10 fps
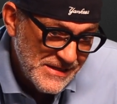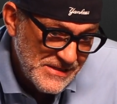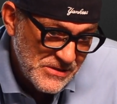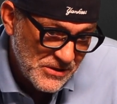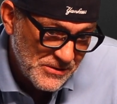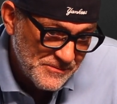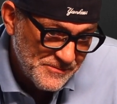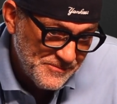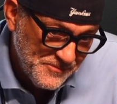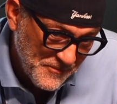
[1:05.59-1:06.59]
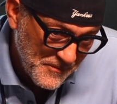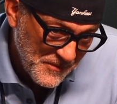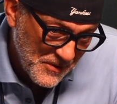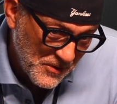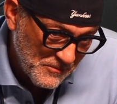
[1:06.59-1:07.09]
So
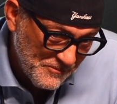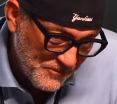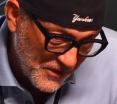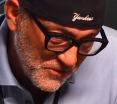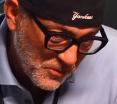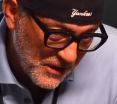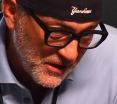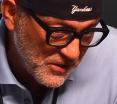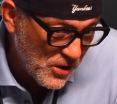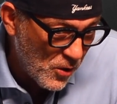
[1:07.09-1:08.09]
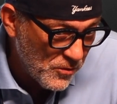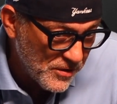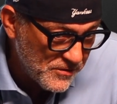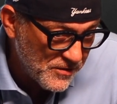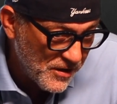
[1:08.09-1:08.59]
I just want to let you know
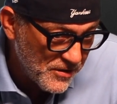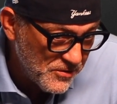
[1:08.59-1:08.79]
that